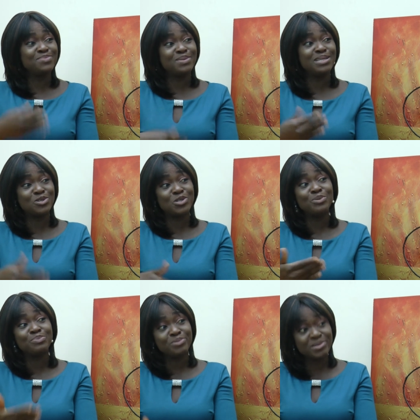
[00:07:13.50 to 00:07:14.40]
and the
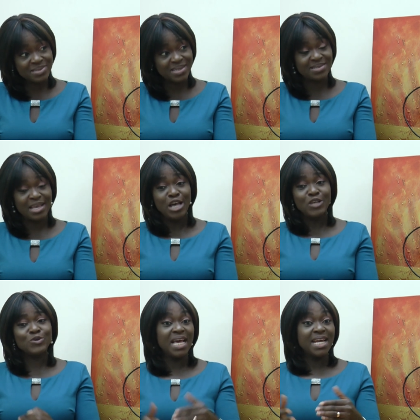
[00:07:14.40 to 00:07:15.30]
implementation
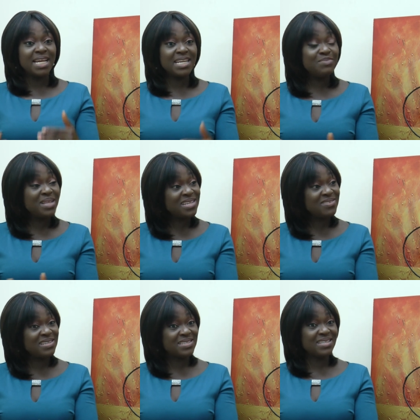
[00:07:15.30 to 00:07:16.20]
process then in military
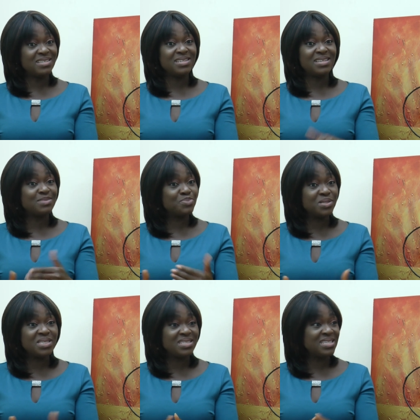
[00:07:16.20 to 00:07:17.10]
intelligence police
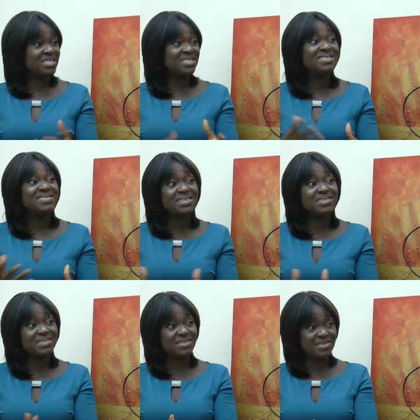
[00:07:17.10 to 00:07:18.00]
intelligence
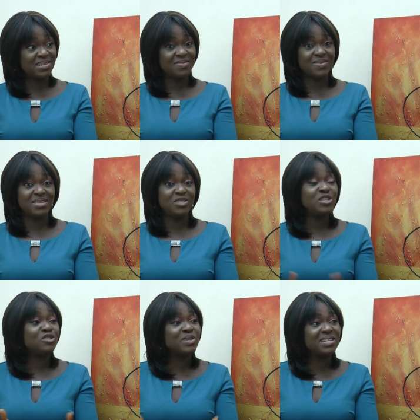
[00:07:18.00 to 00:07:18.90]
intelligence generally you need to
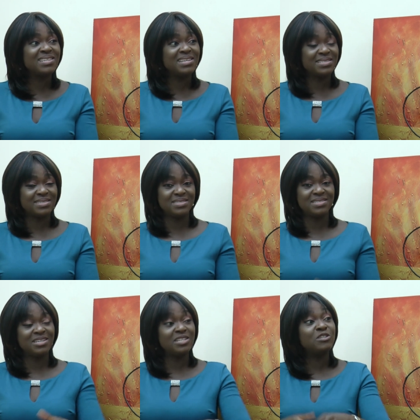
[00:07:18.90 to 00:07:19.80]
gather intelligence and
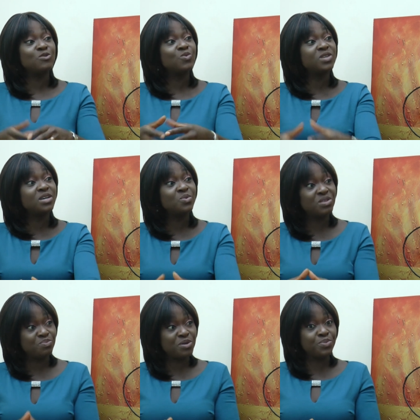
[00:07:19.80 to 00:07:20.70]
you need to work with the
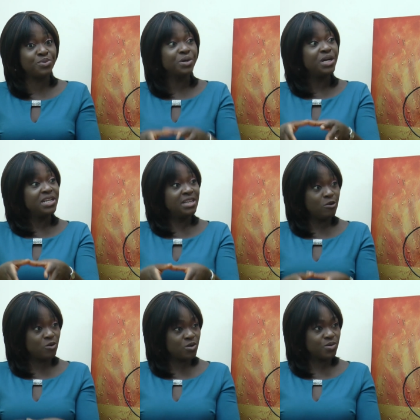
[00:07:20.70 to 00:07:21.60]
people the
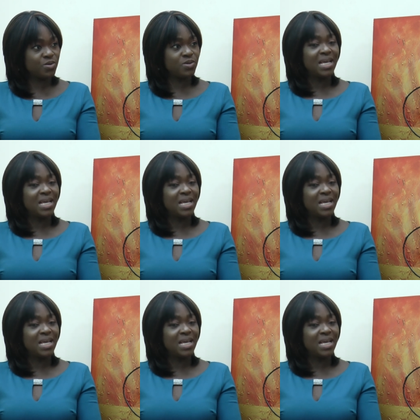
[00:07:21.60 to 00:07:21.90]
locals